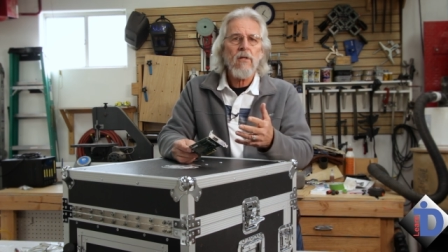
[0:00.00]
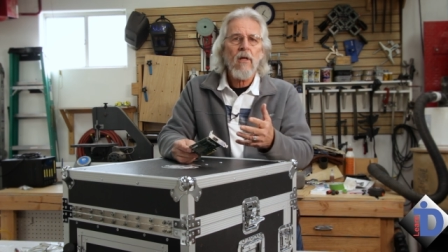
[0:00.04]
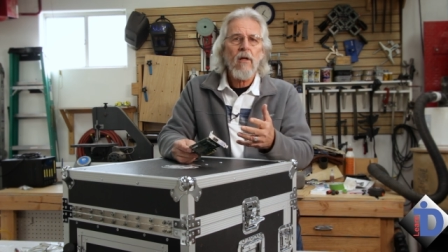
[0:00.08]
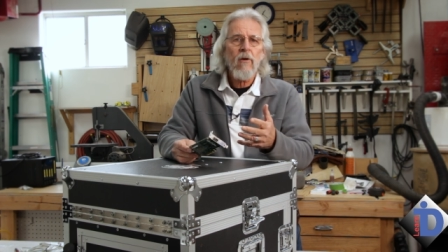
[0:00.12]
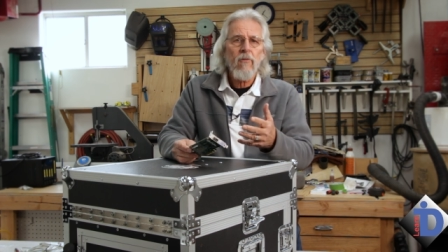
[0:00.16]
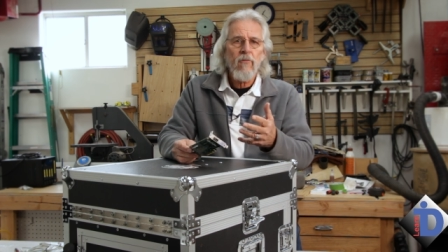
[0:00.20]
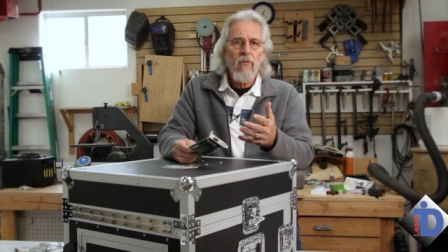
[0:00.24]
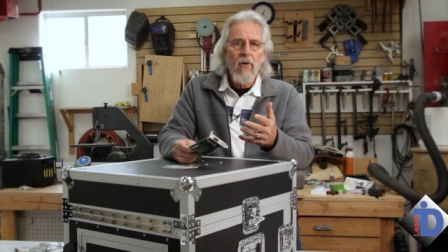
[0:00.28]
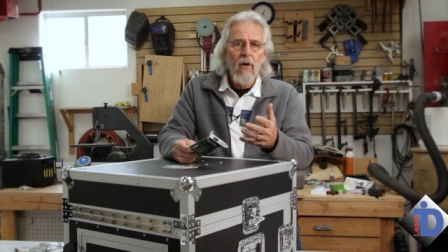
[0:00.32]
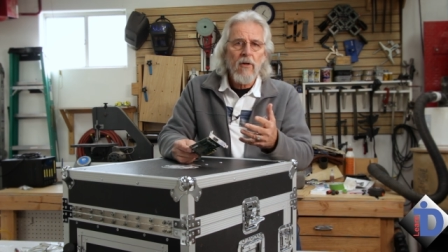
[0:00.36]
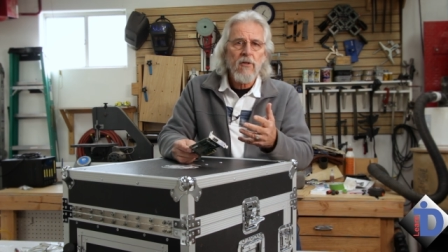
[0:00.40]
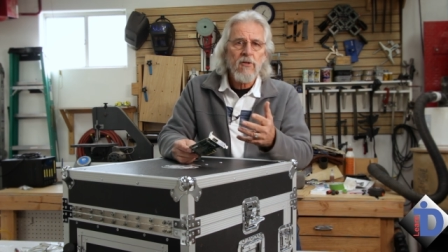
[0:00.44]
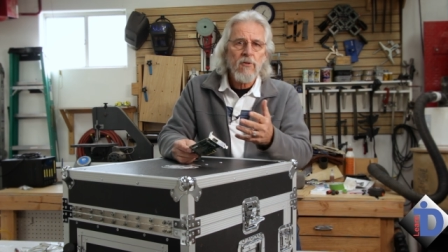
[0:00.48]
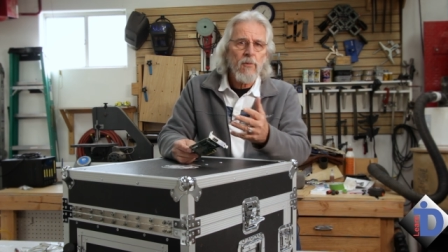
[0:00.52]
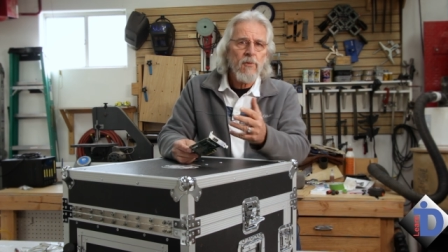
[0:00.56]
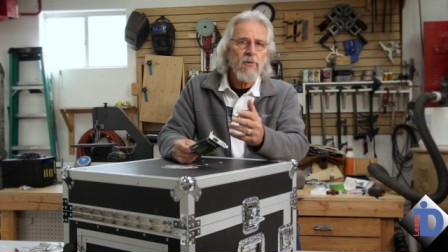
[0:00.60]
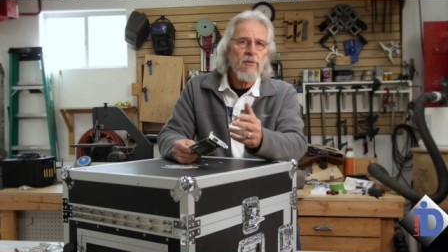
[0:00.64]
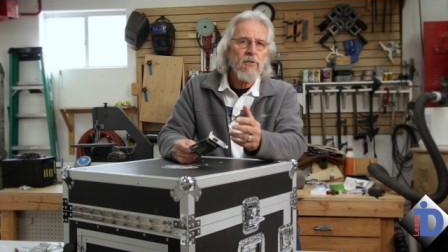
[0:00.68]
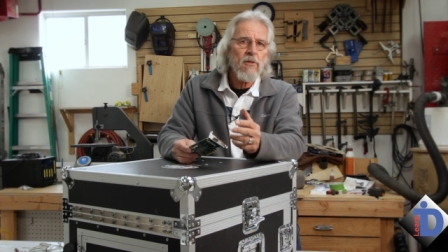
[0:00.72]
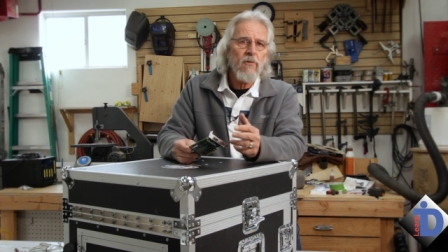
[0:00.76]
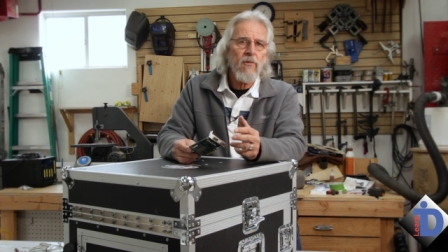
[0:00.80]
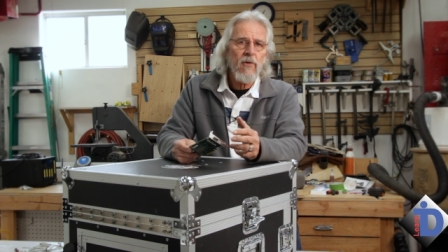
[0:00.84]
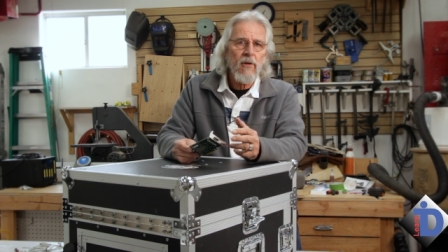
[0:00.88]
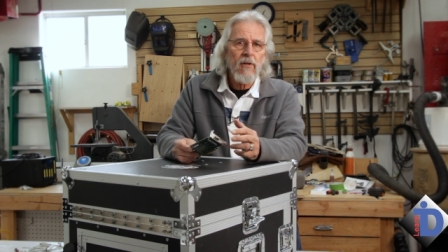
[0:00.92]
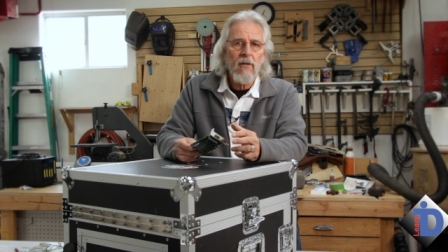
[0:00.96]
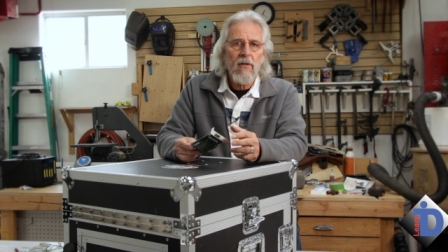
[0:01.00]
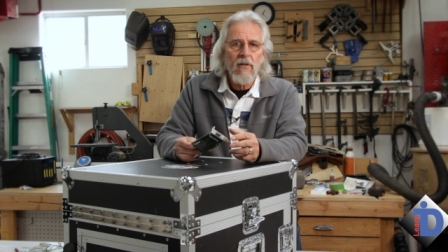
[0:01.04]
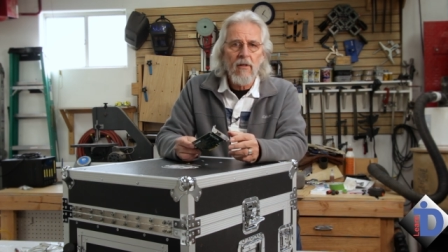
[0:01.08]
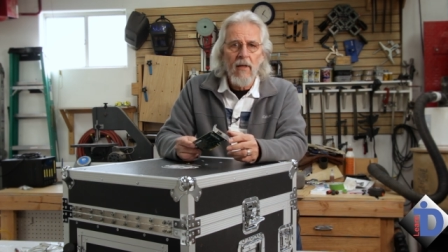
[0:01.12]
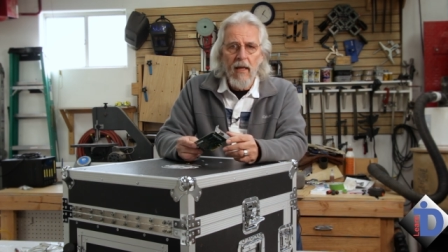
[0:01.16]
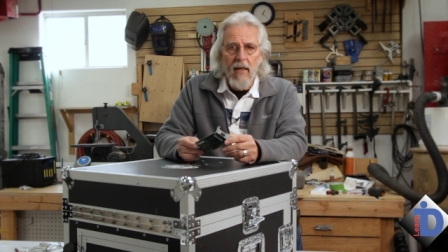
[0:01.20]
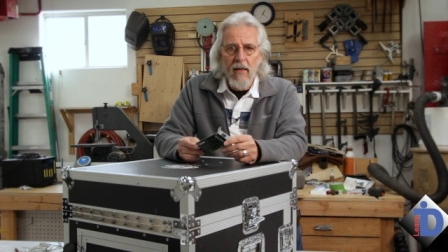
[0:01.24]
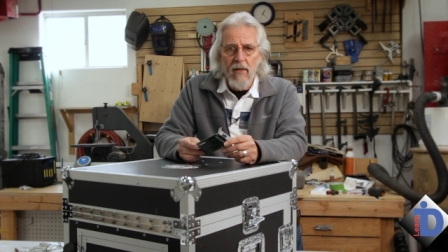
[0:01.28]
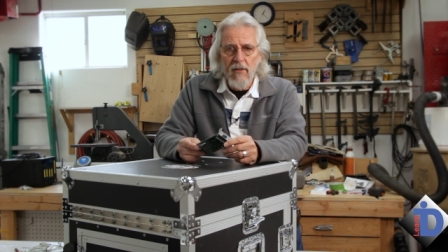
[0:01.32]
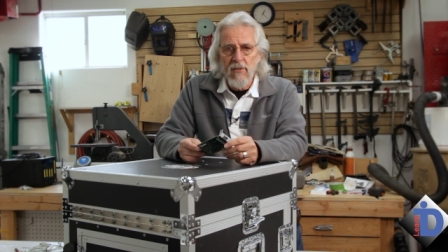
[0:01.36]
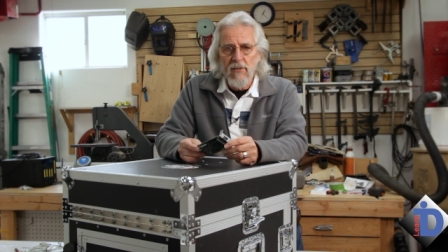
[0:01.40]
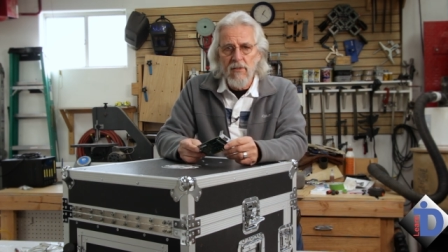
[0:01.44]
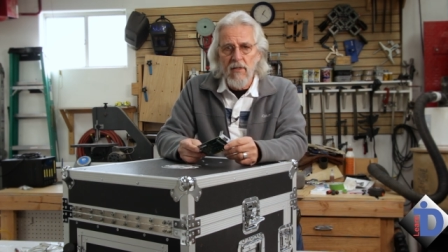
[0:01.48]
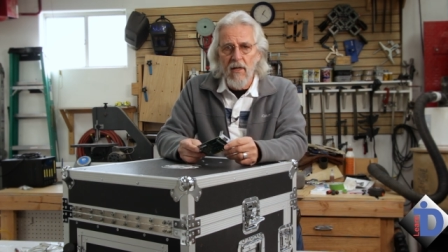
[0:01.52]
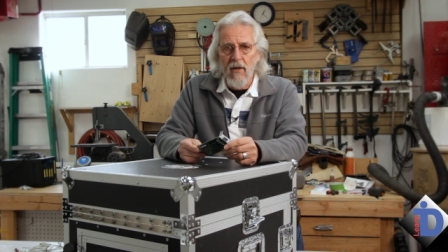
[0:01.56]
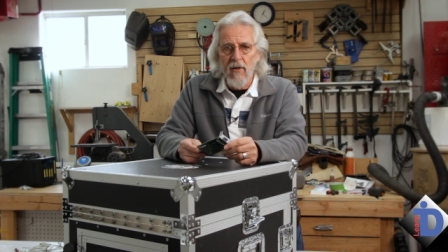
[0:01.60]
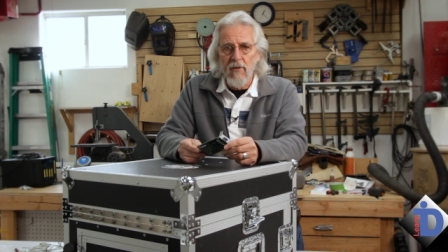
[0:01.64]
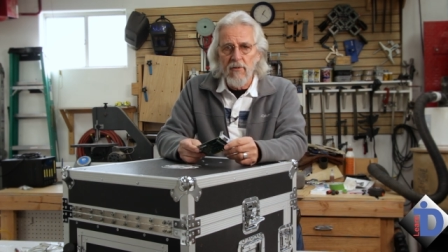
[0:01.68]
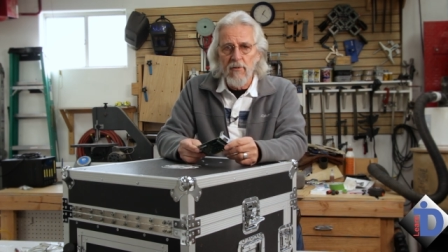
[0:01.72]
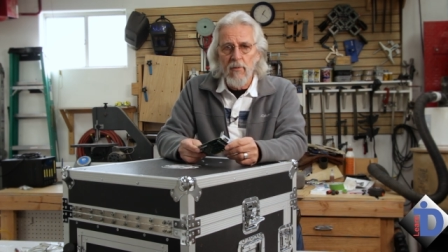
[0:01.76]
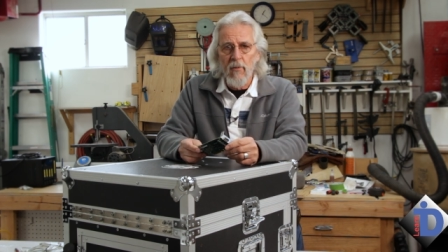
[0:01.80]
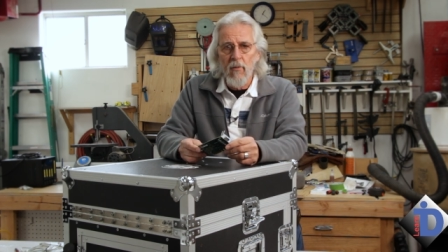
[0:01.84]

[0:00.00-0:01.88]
that are very specific to data centers,